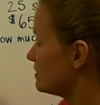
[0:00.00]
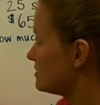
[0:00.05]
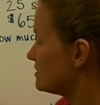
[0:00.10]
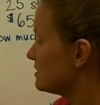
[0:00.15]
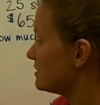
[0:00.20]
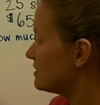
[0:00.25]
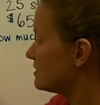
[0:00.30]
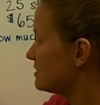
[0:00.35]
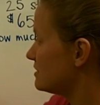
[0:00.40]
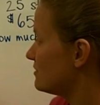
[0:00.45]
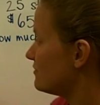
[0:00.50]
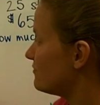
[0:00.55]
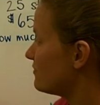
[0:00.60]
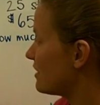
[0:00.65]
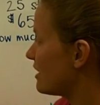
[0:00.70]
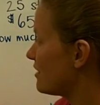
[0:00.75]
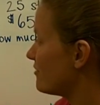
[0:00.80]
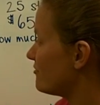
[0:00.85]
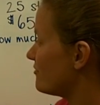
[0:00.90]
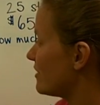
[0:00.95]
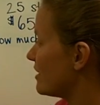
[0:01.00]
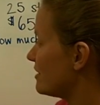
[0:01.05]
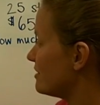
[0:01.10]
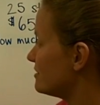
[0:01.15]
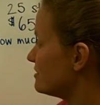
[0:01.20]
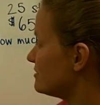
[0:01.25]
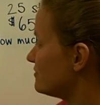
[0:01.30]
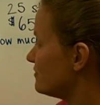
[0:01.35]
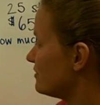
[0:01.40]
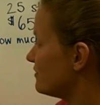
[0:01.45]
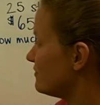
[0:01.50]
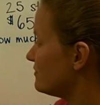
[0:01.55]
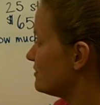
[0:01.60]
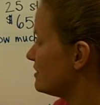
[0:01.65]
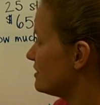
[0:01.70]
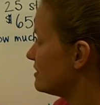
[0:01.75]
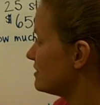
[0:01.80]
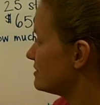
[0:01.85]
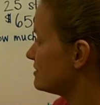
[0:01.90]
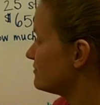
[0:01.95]
65 minus
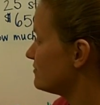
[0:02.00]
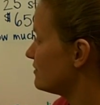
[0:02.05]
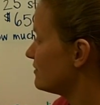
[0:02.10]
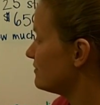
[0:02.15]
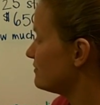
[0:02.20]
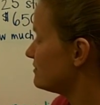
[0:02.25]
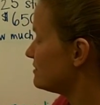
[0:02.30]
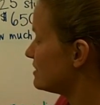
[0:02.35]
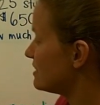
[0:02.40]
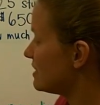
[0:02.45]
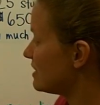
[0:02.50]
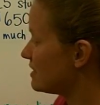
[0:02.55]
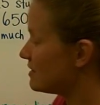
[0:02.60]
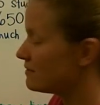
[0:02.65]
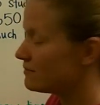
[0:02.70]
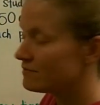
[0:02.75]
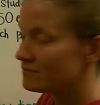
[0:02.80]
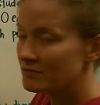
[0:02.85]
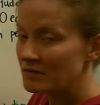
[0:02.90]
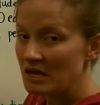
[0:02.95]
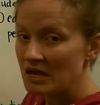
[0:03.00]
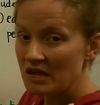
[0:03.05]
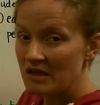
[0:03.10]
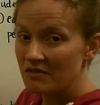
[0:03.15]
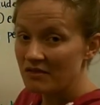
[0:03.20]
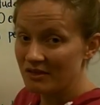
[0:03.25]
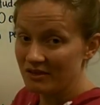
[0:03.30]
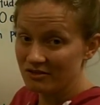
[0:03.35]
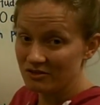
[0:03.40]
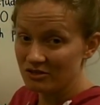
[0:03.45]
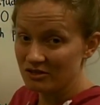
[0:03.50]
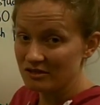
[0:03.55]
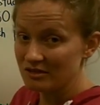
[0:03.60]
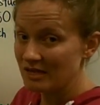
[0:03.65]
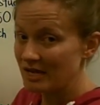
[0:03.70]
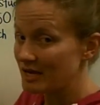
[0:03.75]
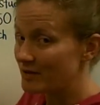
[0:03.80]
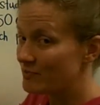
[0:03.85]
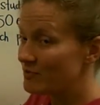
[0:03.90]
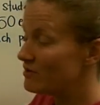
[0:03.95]
50 is 15. Then
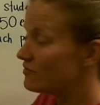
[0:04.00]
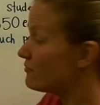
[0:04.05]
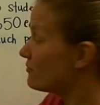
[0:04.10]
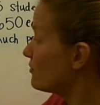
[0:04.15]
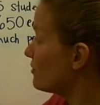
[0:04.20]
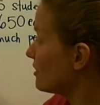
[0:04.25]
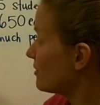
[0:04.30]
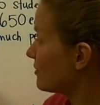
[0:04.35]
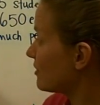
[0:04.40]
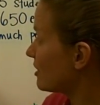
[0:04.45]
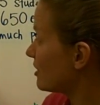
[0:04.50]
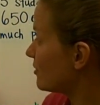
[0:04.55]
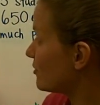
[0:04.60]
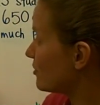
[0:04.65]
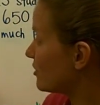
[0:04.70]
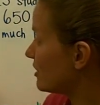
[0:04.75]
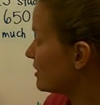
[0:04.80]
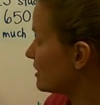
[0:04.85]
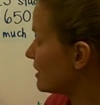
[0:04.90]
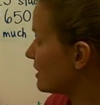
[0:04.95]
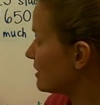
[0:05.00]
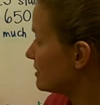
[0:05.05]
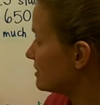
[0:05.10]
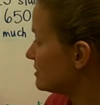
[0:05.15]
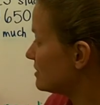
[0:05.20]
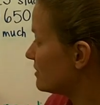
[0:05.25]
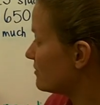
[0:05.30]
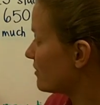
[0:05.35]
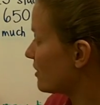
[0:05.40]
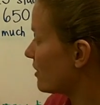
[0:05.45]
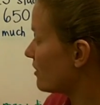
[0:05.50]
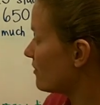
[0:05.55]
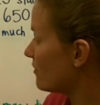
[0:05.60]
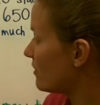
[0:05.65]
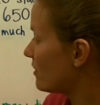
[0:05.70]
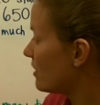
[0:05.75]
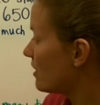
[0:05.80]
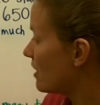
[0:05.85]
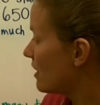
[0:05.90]
just like before, I'm going to bring down a 0.